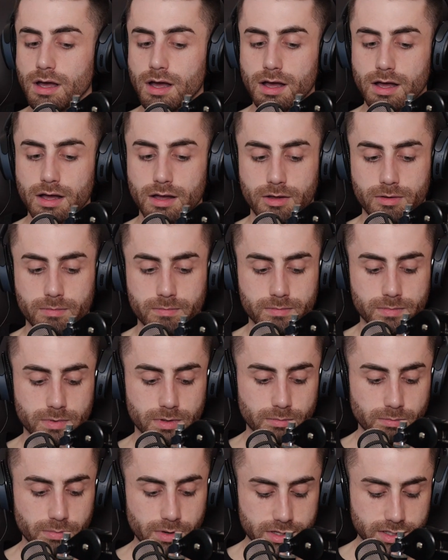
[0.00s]
But
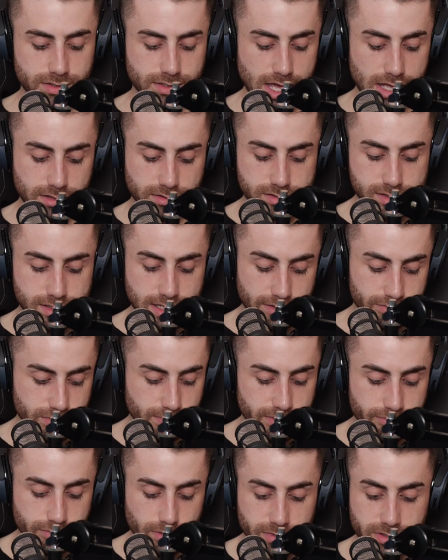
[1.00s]
the debt doesn't have to
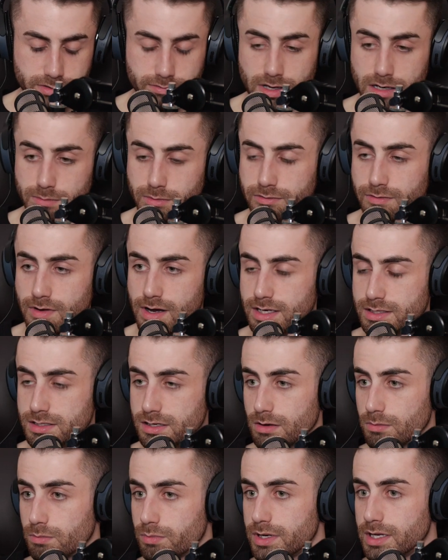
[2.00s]
be from a development finance
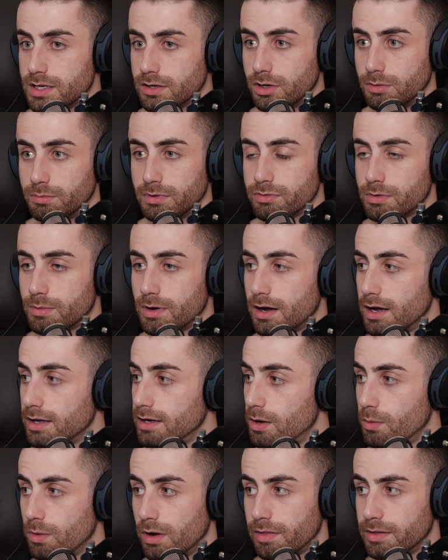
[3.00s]
company. It could be from a high
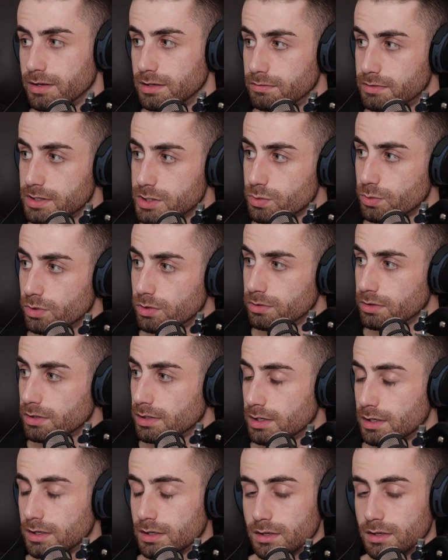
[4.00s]
net worth individual